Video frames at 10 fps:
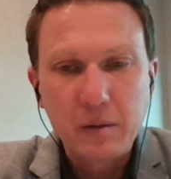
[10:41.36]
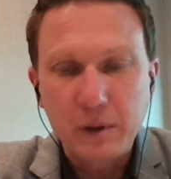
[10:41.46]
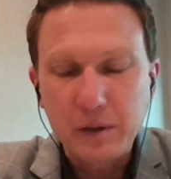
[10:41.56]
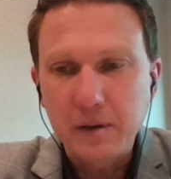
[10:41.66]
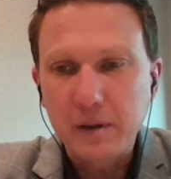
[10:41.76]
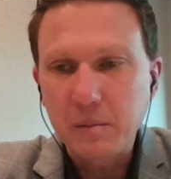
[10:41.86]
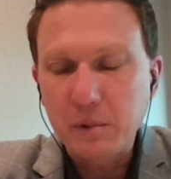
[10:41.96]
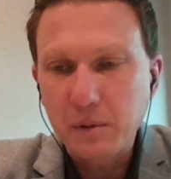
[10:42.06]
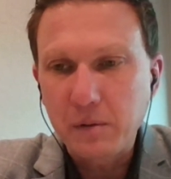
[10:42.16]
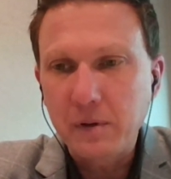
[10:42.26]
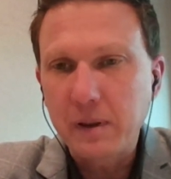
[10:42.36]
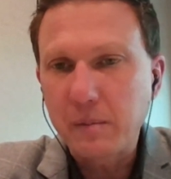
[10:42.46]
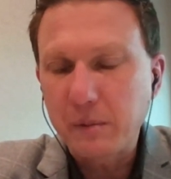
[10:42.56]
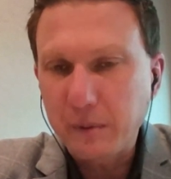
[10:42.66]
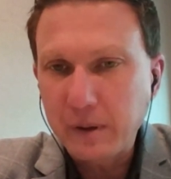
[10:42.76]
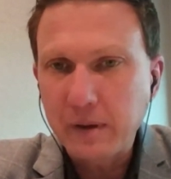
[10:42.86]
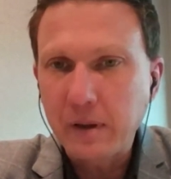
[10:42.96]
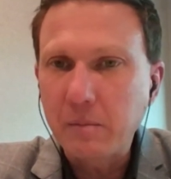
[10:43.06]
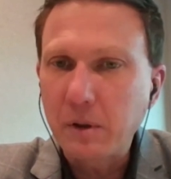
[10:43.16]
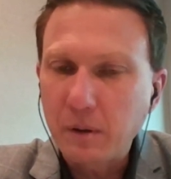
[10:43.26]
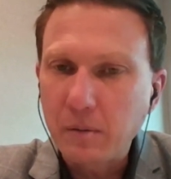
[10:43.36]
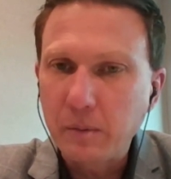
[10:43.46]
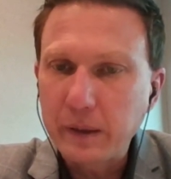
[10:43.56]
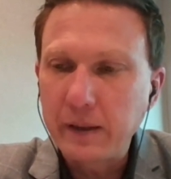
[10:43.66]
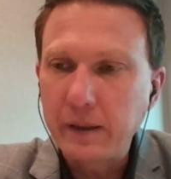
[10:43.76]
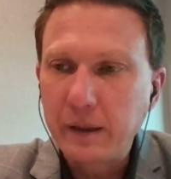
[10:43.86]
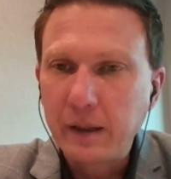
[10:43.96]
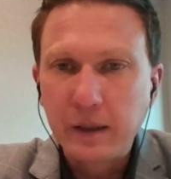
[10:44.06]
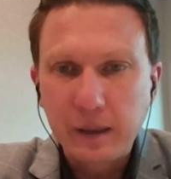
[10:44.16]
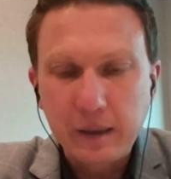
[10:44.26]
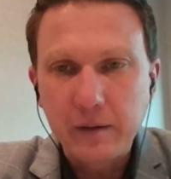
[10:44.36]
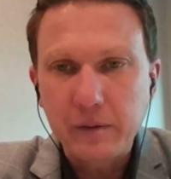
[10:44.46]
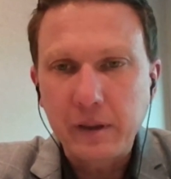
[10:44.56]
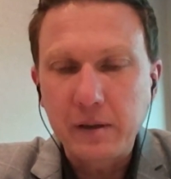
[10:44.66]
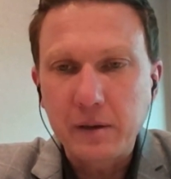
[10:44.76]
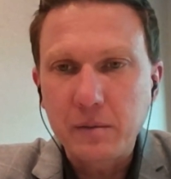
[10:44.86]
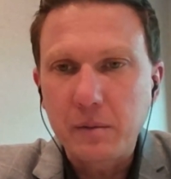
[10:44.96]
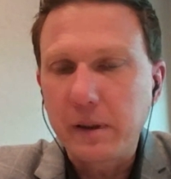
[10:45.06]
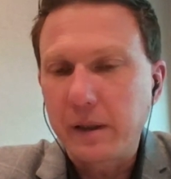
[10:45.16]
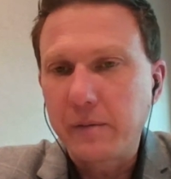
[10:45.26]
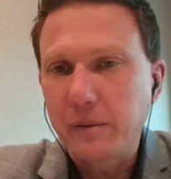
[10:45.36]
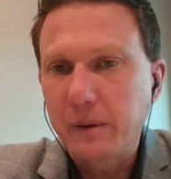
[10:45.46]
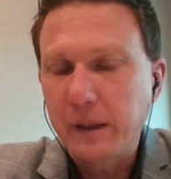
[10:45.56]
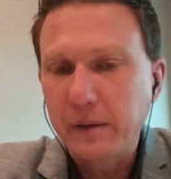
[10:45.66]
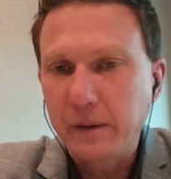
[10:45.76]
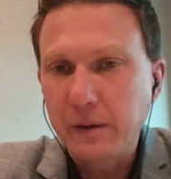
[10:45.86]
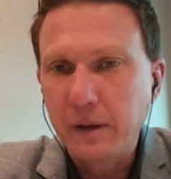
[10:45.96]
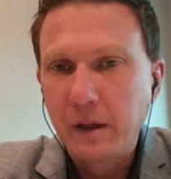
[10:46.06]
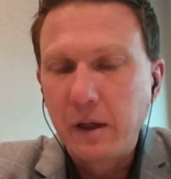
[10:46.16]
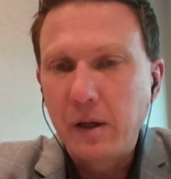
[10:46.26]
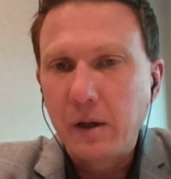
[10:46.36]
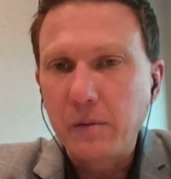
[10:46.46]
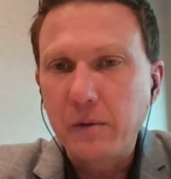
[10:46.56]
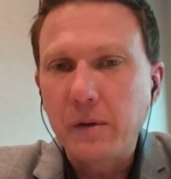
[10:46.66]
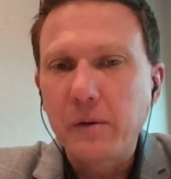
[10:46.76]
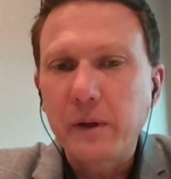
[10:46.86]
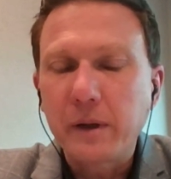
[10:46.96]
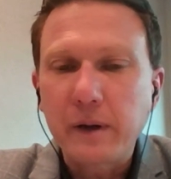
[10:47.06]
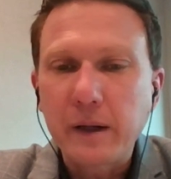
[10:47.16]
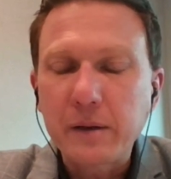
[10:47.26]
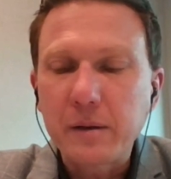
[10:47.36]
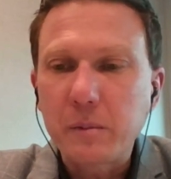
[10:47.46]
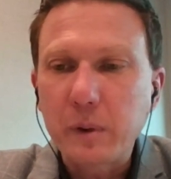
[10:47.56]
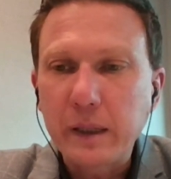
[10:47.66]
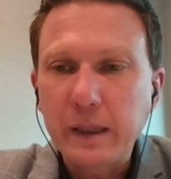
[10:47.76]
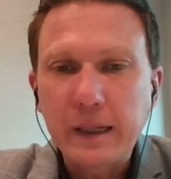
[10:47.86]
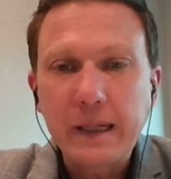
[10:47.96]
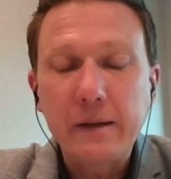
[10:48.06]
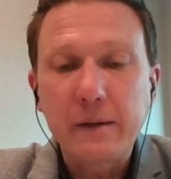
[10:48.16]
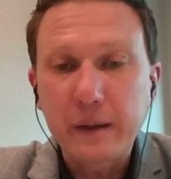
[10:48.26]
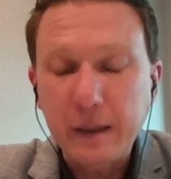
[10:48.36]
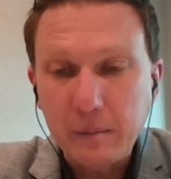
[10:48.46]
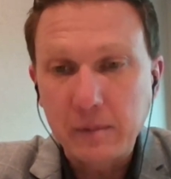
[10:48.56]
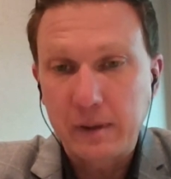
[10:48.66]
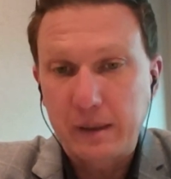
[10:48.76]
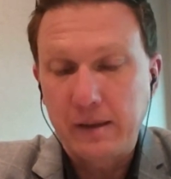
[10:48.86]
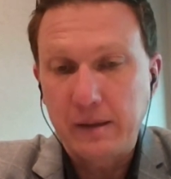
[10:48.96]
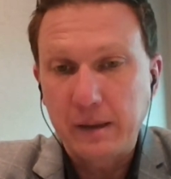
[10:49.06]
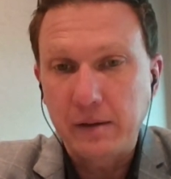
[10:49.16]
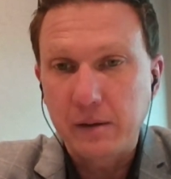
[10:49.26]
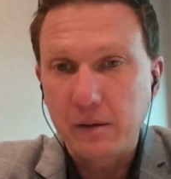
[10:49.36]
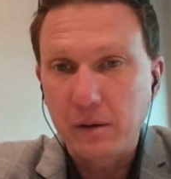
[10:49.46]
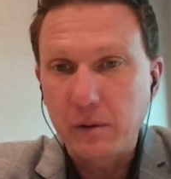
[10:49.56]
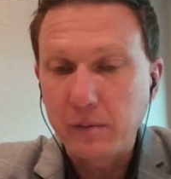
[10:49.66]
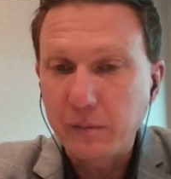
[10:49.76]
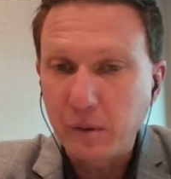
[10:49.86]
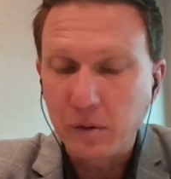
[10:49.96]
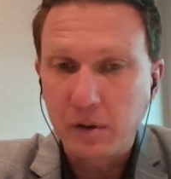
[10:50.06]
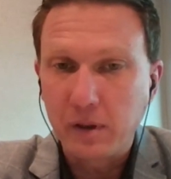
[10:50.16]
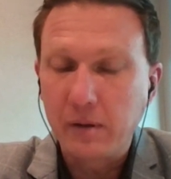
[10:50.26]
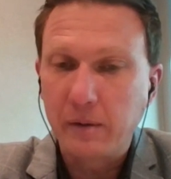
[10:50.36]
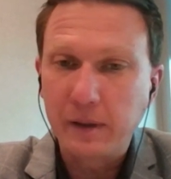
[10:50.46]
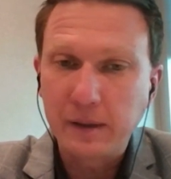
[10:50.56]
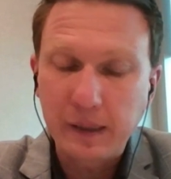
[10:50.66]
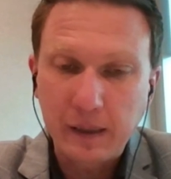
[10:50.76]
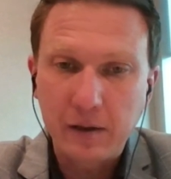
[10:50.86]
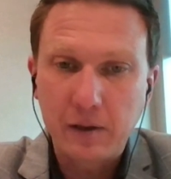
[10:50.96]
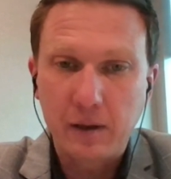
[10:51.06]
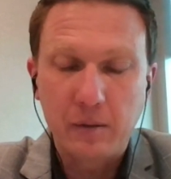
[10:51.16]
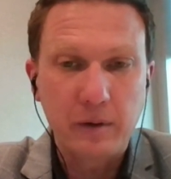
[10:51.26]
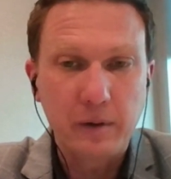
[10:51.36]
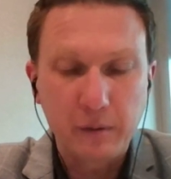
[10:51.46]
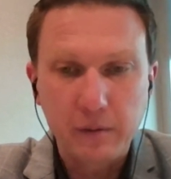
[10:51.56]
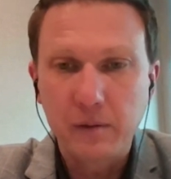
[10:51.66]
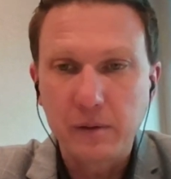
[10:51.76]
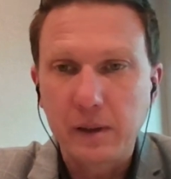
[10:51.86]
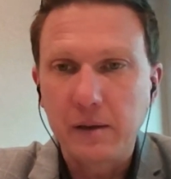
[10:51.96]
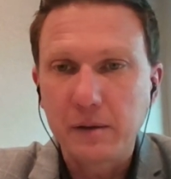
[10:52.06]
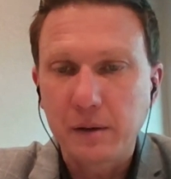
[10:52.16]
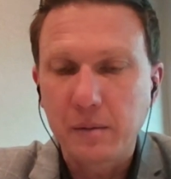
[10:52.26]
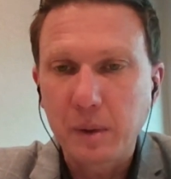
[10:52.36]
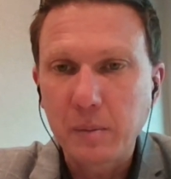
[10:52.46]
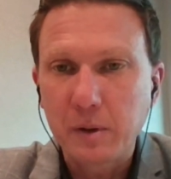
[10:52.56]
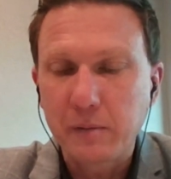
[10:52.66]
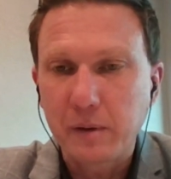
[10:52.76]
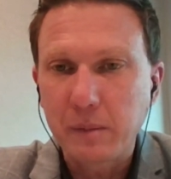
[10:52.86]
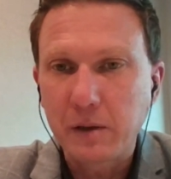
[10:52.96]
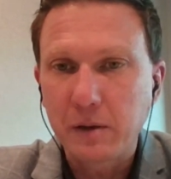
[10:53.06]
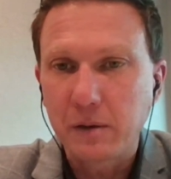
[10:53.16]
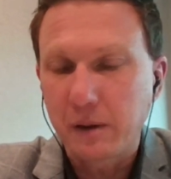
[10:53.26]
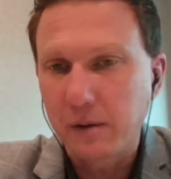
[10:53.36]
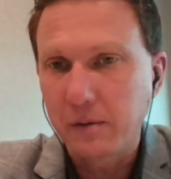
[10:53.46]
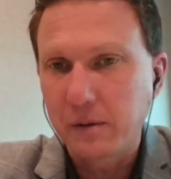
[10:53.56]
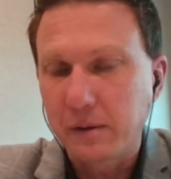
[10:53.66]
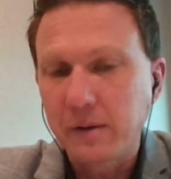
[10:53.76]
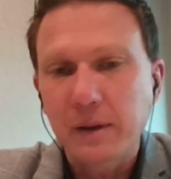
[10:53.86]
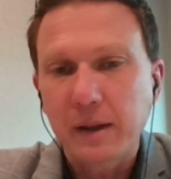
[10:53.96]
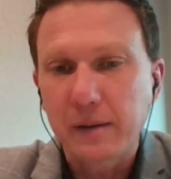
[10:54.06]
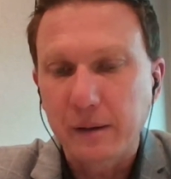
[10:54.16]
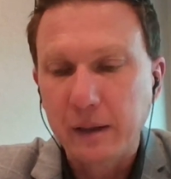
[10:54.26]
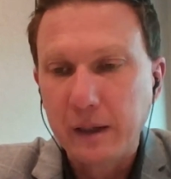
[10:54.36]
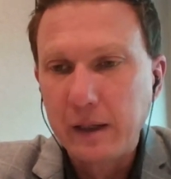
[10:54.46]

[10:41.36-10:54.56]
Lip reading: one step, two step, three step, really clear phases one after another, although there are some really key themes that exist, in the first year and the second year and the third year. So perhaps if I mention those and say that